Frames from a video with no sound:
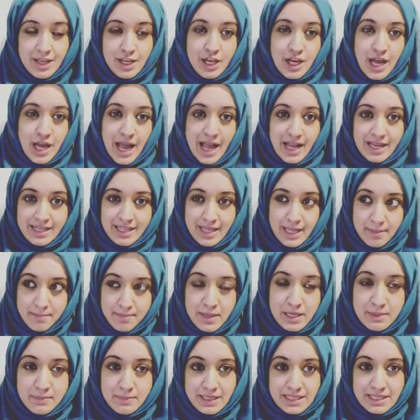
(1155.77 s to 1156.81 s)
and
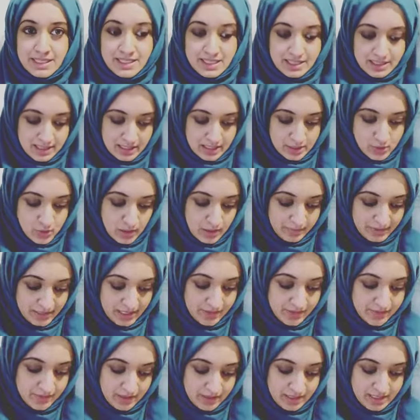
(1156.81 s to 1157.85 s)
implementing it. So I'm
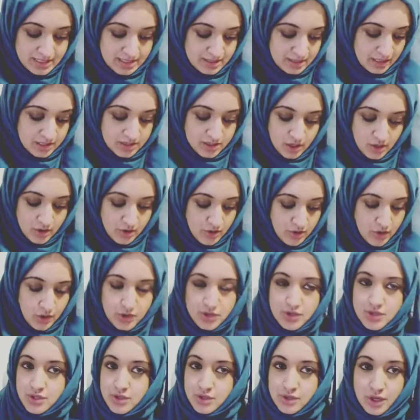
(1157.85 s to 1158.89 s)
giving you these things that are
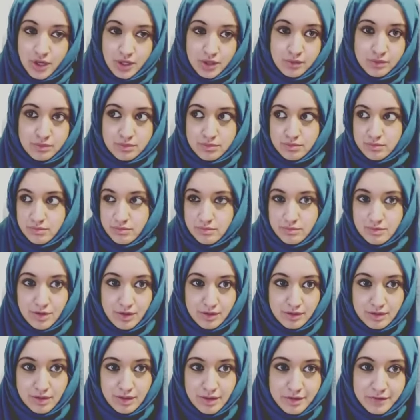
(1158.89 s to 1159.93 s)
not, you know,
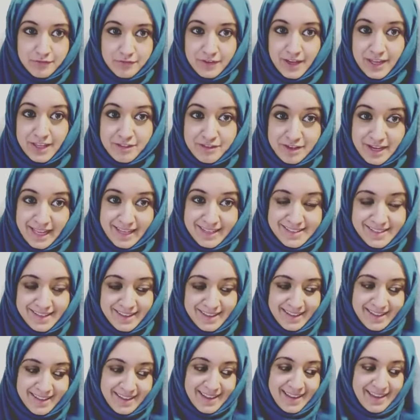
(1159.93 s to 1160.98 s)
non-faith led.
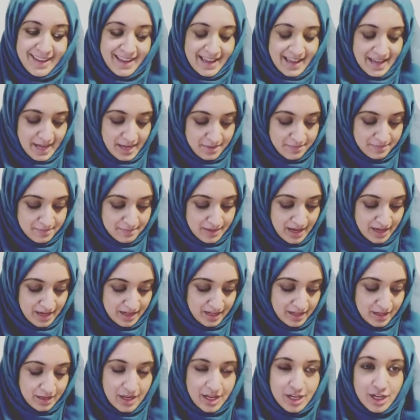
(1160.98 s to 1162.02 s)

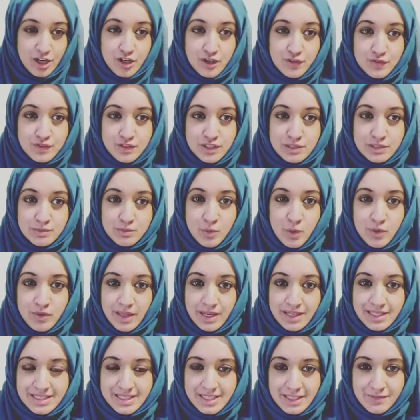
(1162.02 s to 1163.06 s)
Allah loves us more
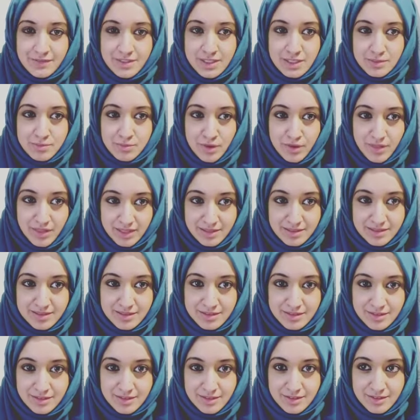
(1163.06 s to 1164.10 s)
than 70 mothers.
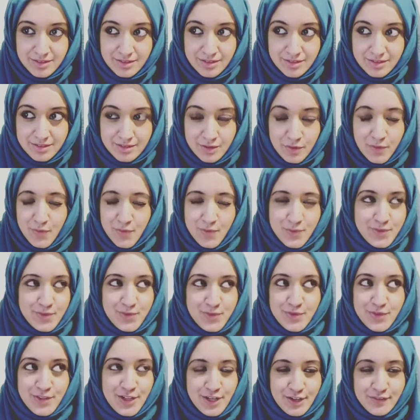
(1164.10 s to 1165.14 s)

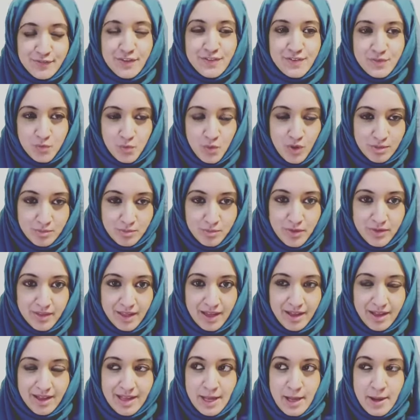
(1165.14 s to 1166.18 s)
The love of one
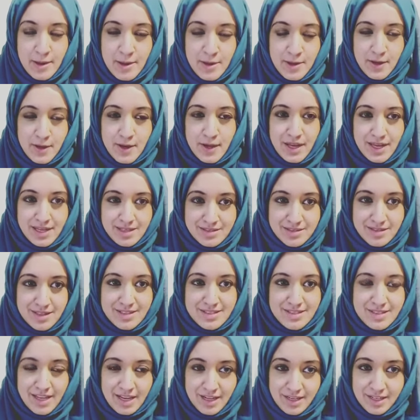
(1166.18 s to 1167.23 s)
mother
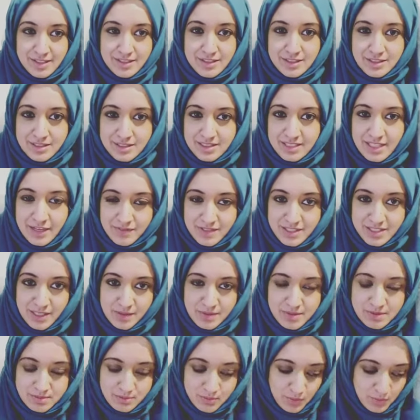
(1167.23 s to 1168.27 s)
is Allah's 70
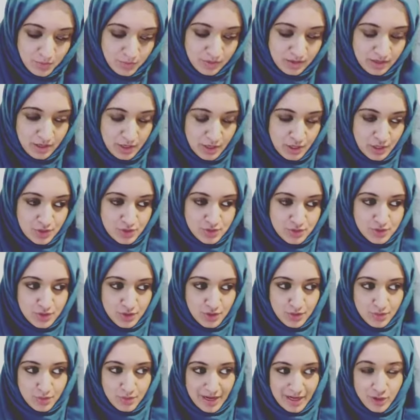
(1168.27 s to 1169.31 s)
times more.
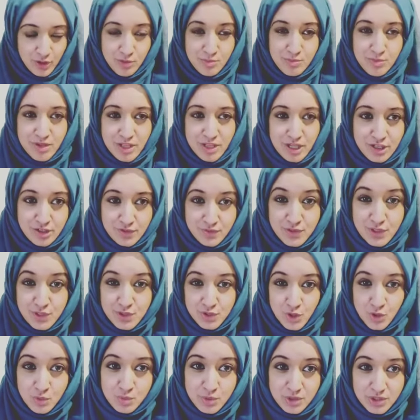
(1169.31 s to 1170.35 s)
So, and your mother loves you
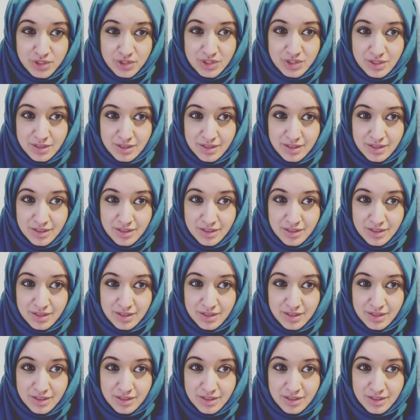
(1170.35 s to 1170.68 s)
so much,